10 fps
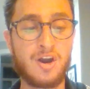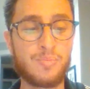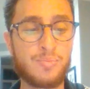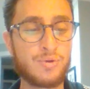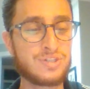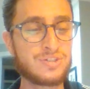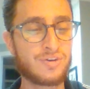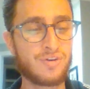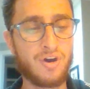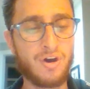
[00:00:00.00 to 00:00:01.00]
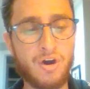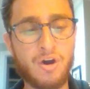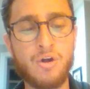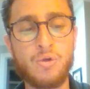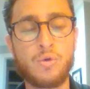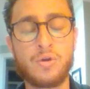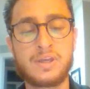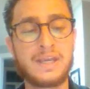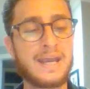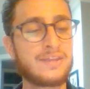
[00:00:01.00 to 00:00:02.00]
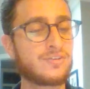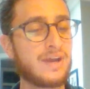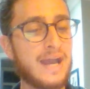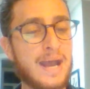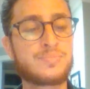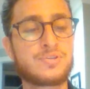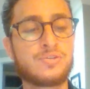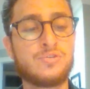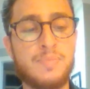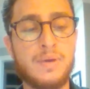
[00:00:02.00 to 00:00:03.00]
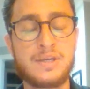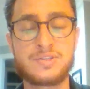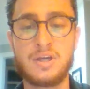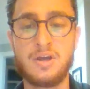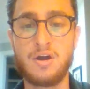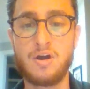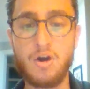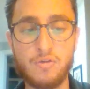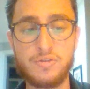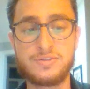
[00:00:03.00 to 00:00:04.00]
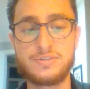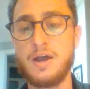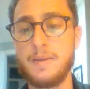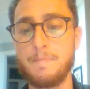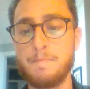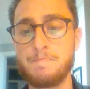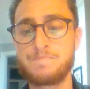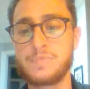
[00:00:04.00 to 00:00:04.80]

Our proteins are all working at their absolute best all the time.